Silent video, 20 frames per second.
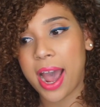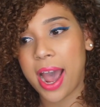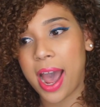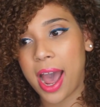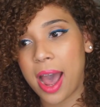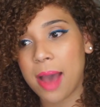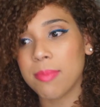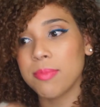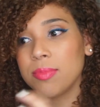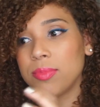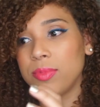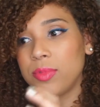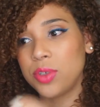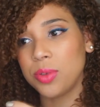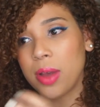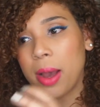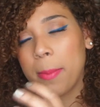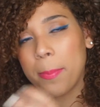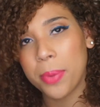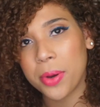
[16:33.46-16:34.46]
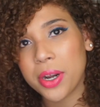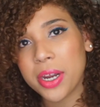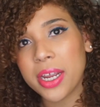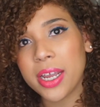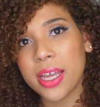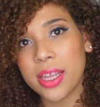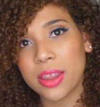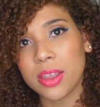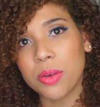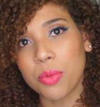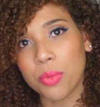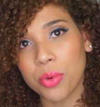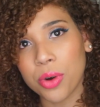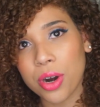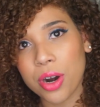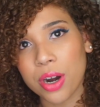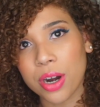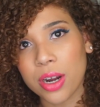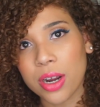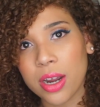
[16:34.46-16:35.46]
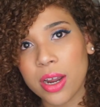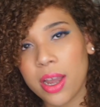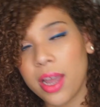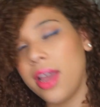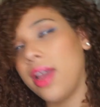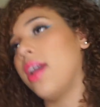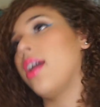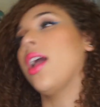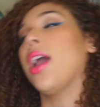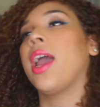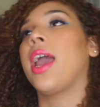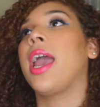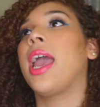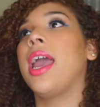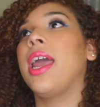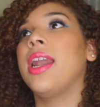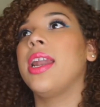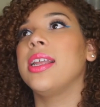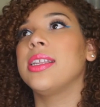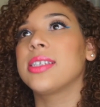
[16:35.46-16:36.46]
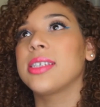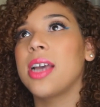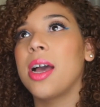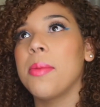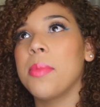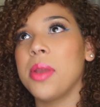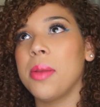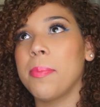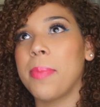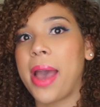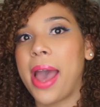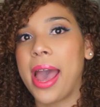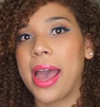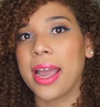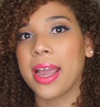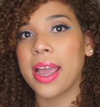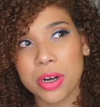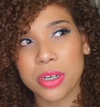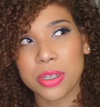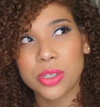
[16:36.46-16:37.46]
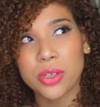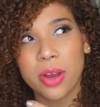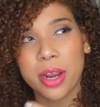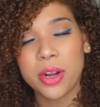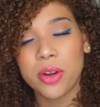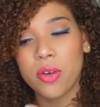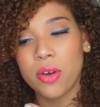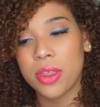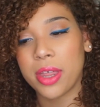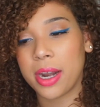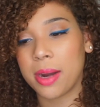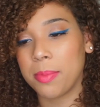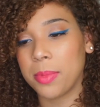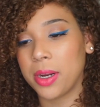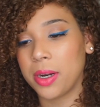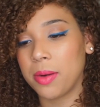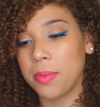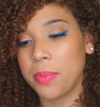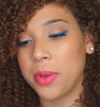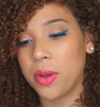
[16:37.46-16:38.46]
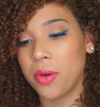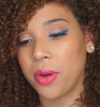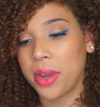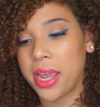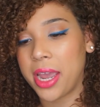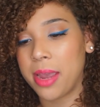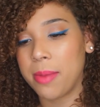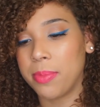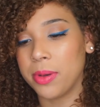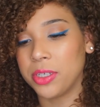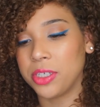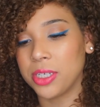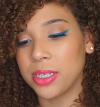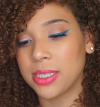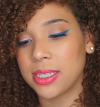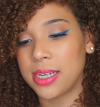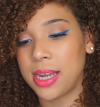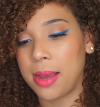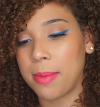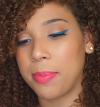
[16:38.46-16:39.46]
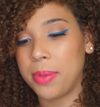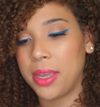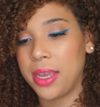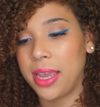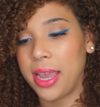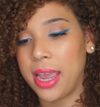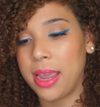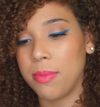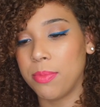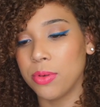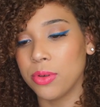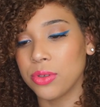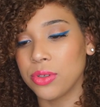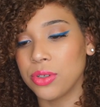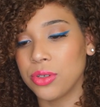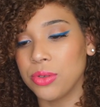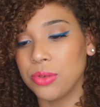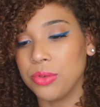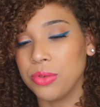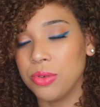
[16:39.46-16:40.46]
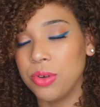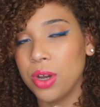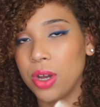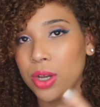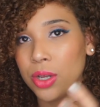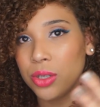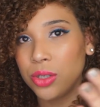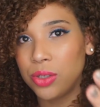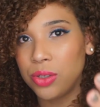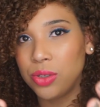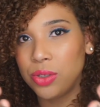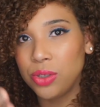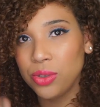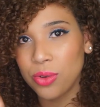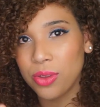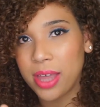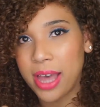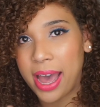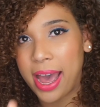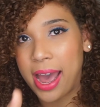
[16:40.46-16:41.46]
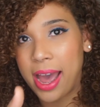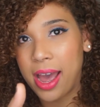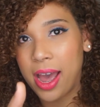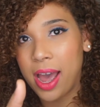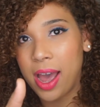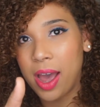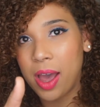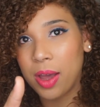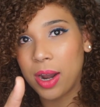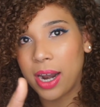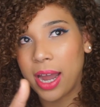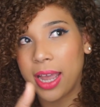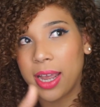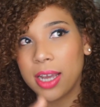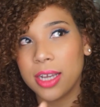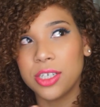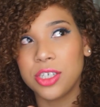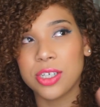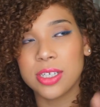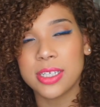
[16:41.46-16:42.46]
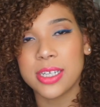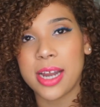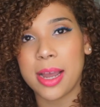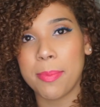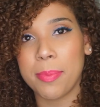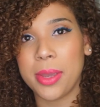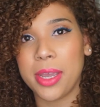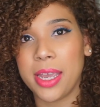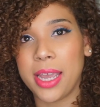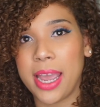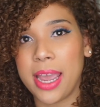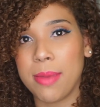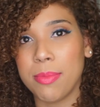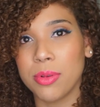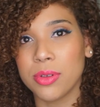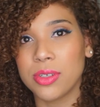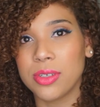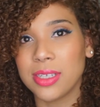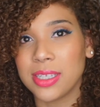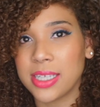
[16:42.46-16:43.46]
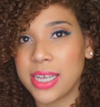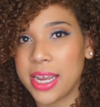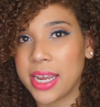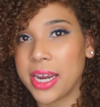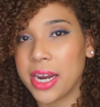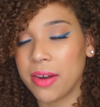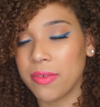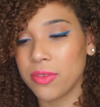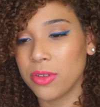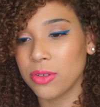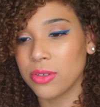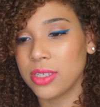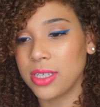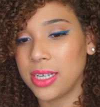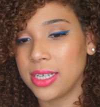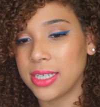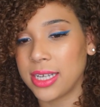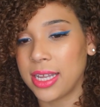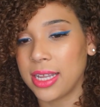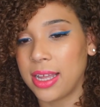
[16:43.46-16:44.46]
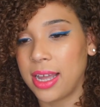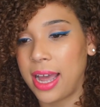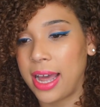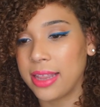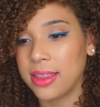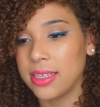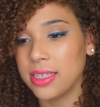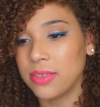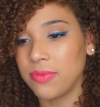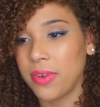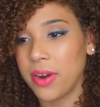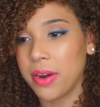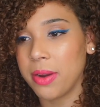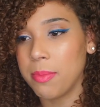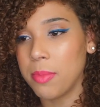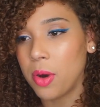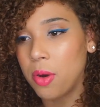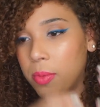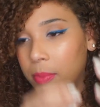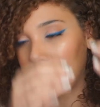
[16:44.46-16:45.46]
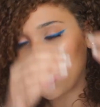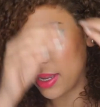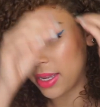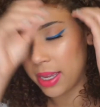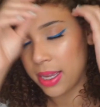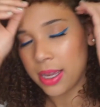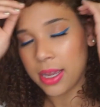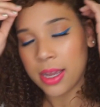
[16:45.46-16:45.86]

I'm putting in the work and it's coming back. So I know that I'm gonna be okay, but just not being able to do that, like just not being able to take care of those things at this very moment,